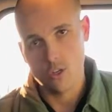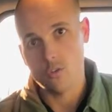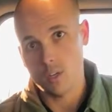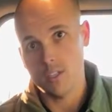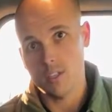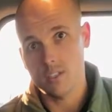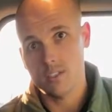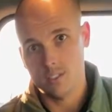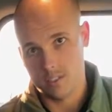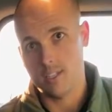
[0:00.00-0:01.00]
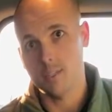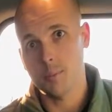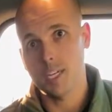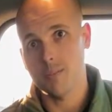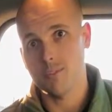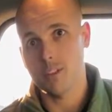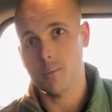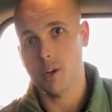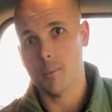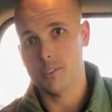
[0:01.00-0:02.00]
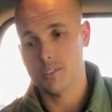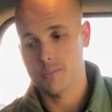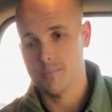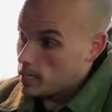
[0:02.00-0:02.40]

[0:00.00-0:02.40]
Read this, it'll be helpful, I promise.